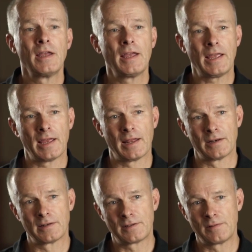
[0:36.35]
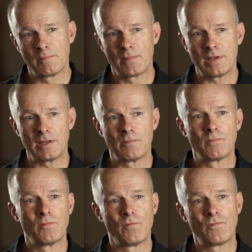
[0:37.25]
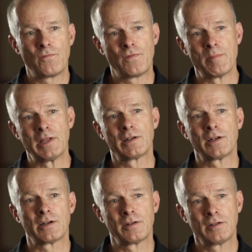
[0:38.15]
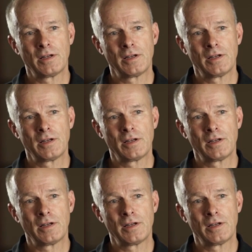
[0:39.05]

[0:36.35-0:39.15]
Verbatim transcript: And the familiar